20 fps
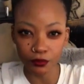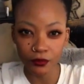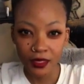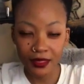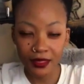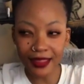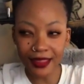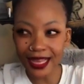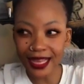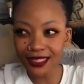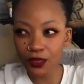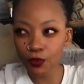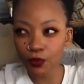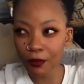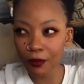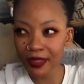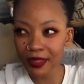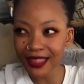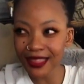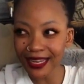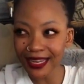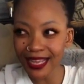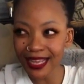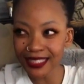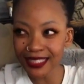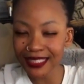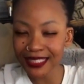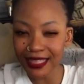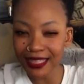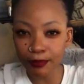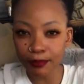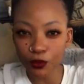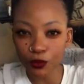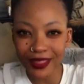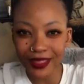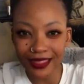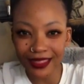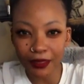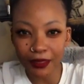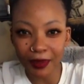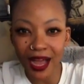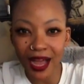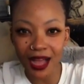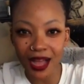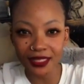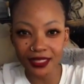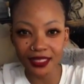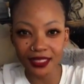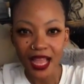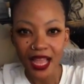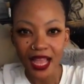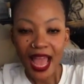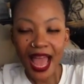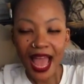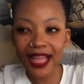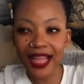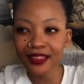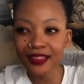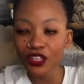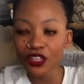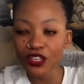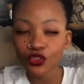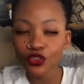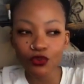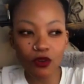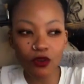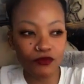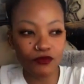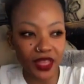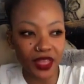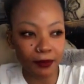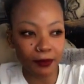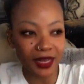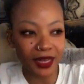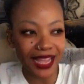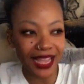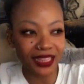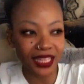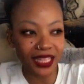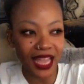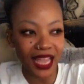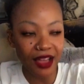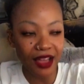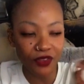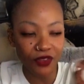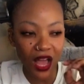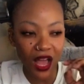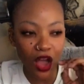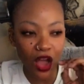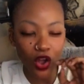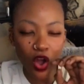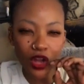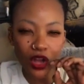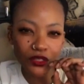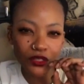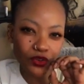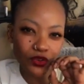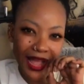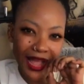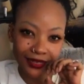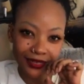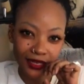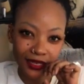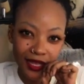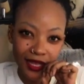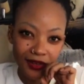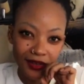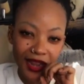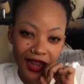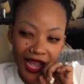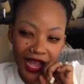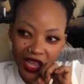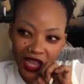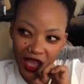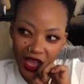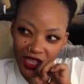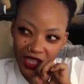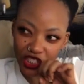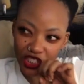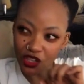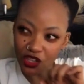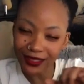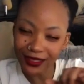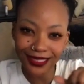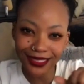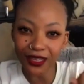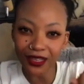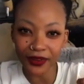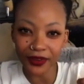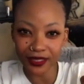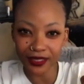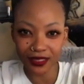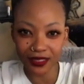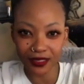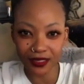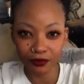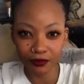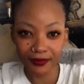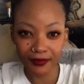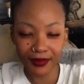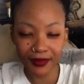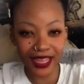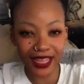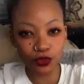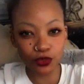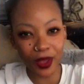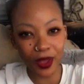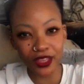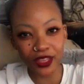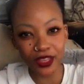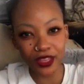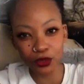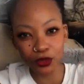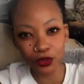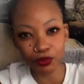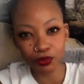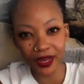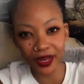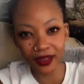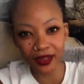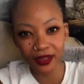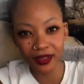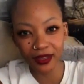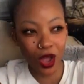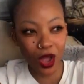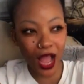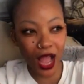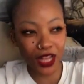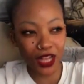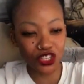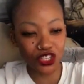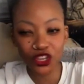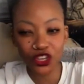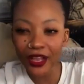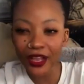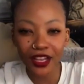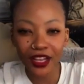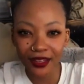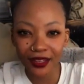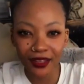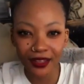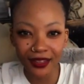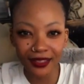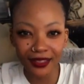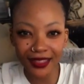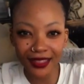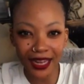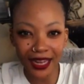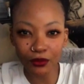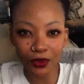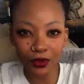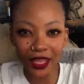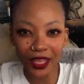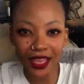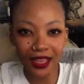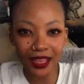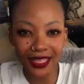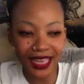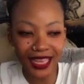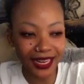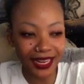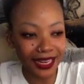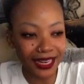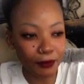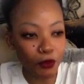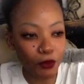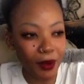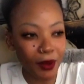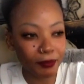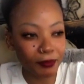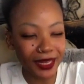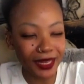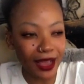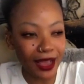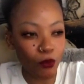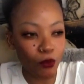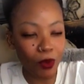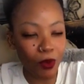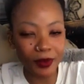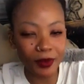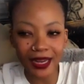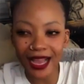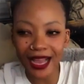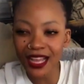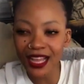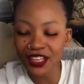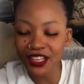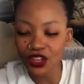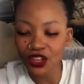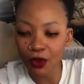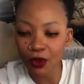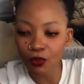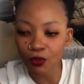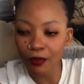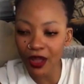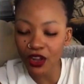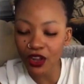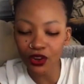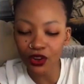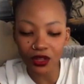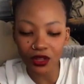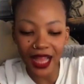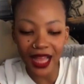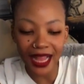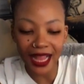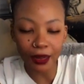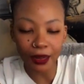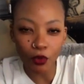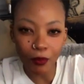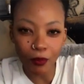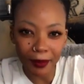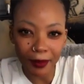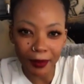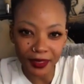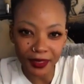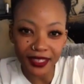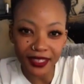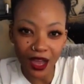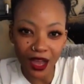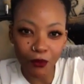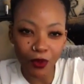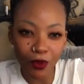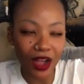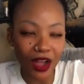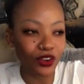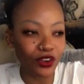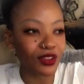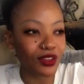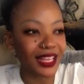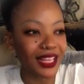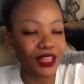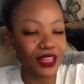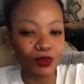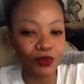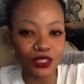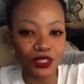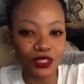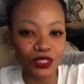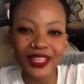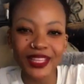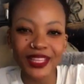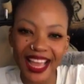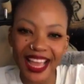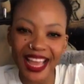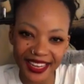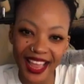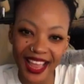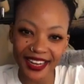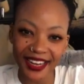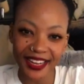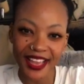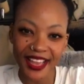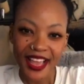That that's a woman that he has slept with in the past, and the two of them likely have a contract. Like, it's not serious. That's why he could bring a chick that he, you know, a woman, a, a, a woman, a girl, a, a girl that he was with that night.